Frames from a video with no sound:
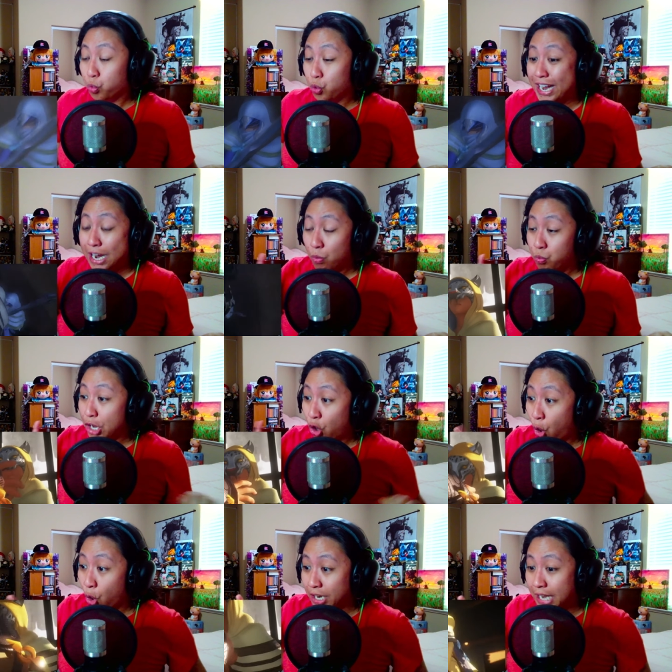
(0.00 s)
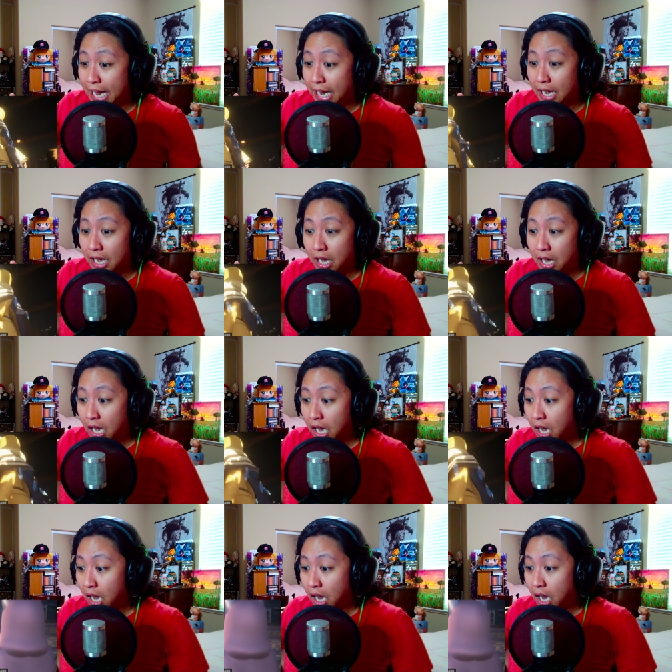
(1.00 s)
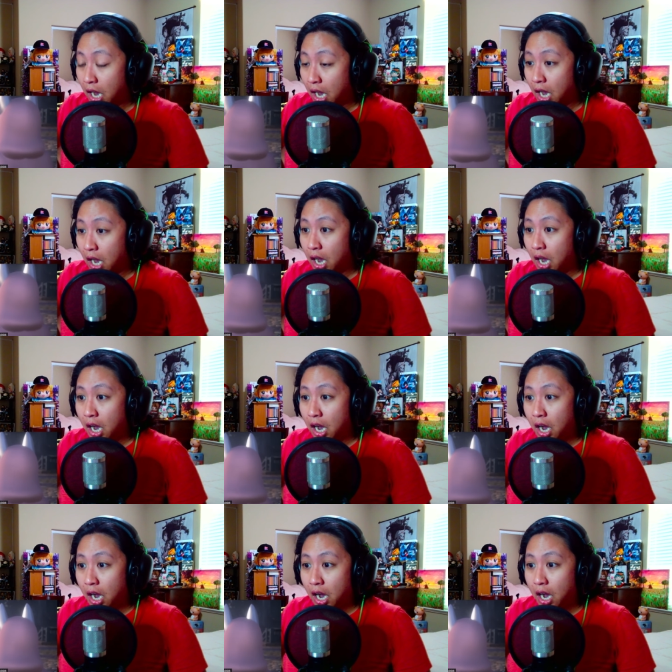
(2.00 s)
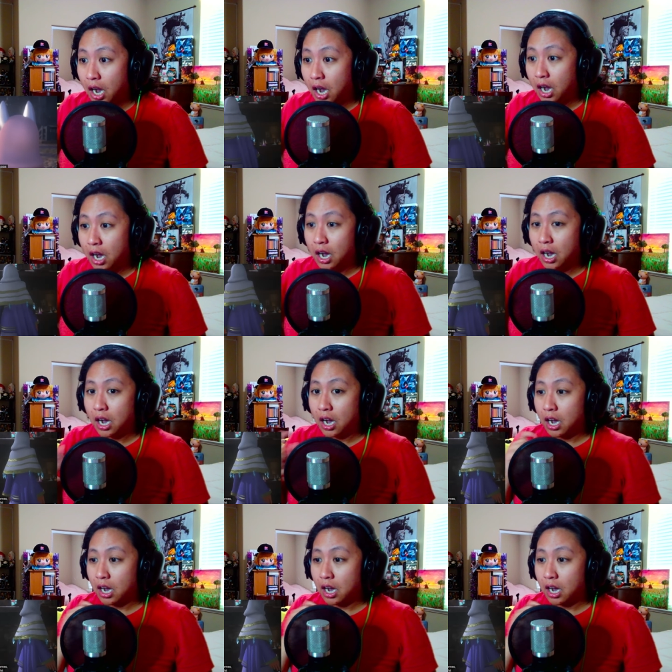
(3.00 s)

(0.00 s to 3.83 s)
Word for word: Re-recording. War will soon wage. When the